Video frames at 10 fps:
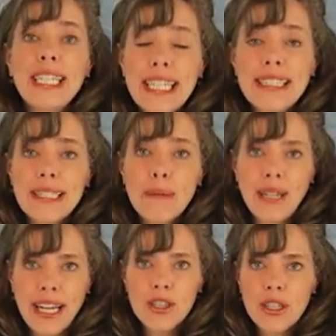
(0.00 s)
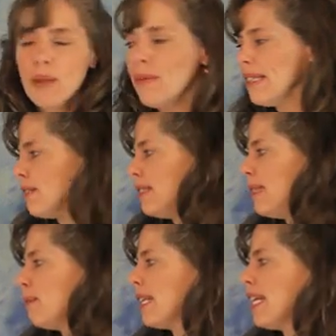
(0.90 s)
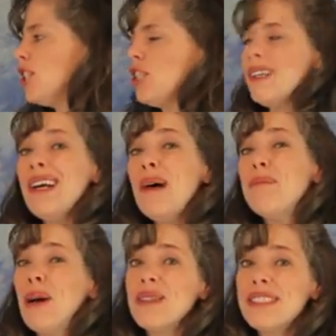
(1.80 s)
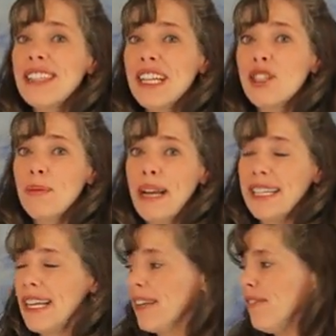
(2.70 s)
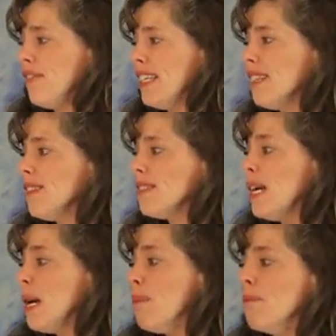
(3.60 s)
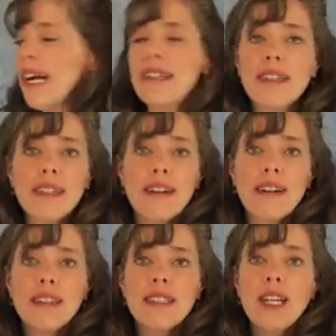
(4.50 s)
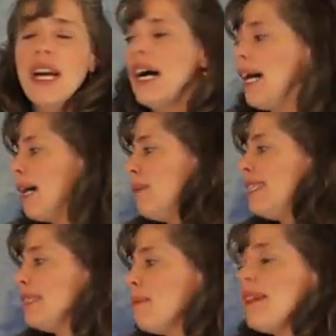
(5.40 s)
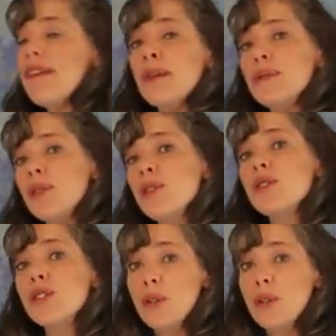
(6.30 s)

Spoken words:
E-stim, electrical muscle stimulation, pulsed electromagnetic field, microcurrent, and some of the therapists also